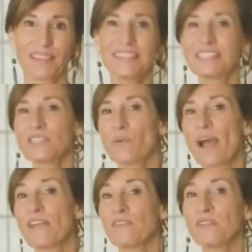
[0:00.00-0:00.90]
This is
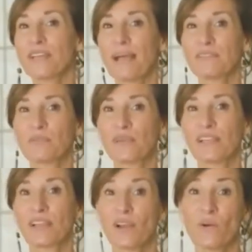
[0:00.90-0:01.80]
why a few times a
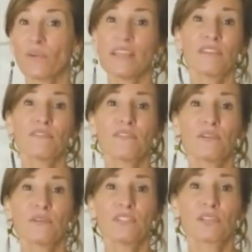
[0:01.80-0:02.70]
week, we eat
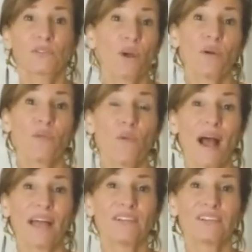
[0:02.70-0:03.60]
foods that grow in the
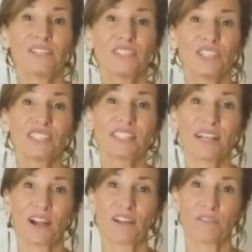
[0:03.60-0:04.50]
wild, just
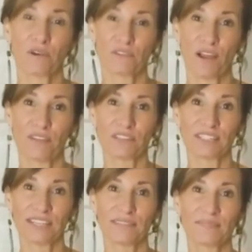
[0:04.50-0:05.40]
like our forefathers
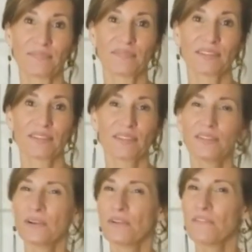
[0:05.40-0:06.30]
did.
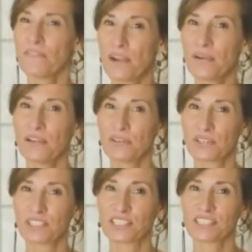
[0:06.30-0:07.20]
They are very
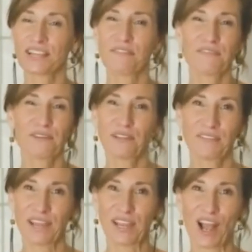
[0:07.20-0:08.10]
nutritious and full
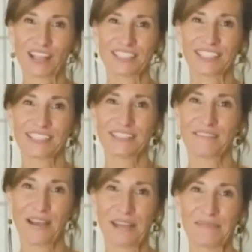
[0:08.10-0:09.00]
of antioxidants
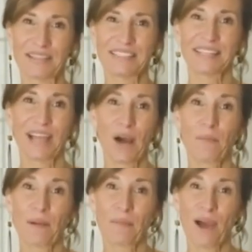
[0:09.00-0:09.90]
and vitamins that
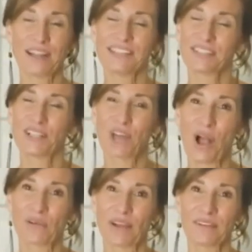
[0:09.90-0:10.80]
help our bodies in the
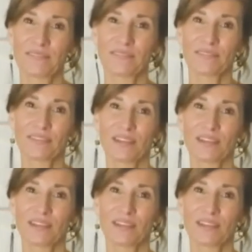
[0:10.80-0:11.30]
long run.